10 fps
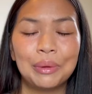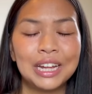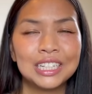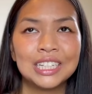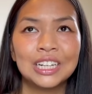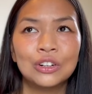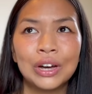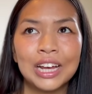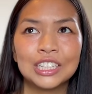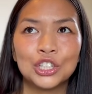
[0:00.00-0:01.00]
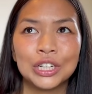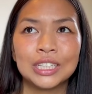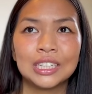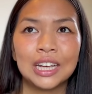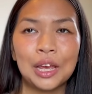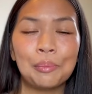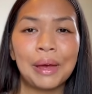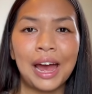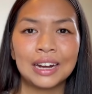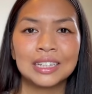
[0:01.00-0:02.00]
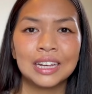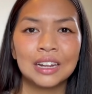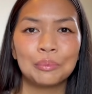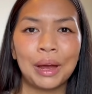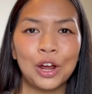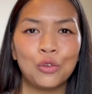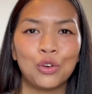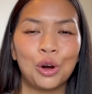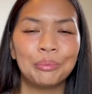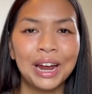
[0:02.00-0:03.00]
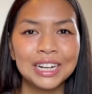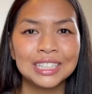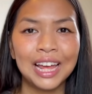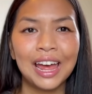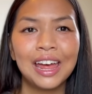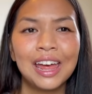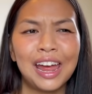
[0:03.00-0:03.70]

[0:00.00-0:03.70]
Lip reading: It still has just impacted my overall mindset,